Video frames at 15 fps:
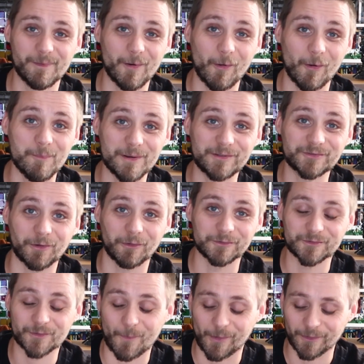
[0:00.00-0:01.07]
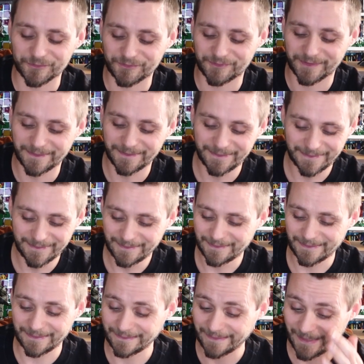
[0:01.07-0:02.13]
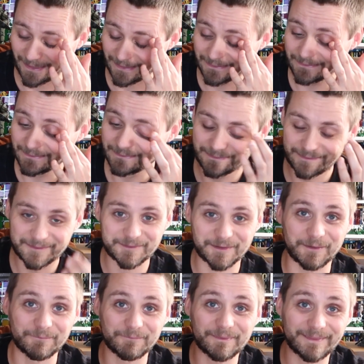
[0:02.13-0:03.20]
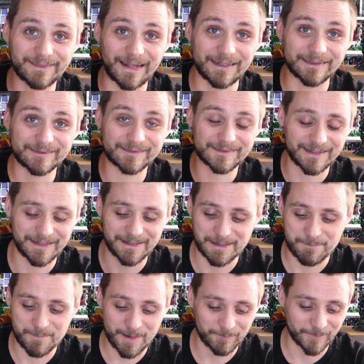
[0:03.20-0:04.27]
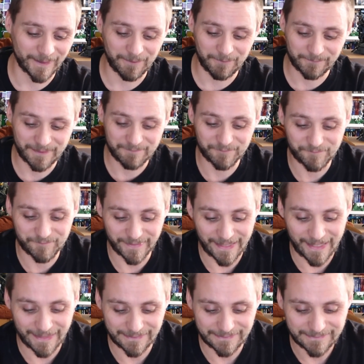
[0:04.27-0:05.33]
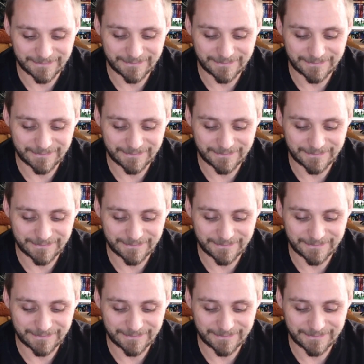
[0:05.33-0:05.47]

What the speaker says: almost got squashed. And yeah, so that's a memory I will never forget.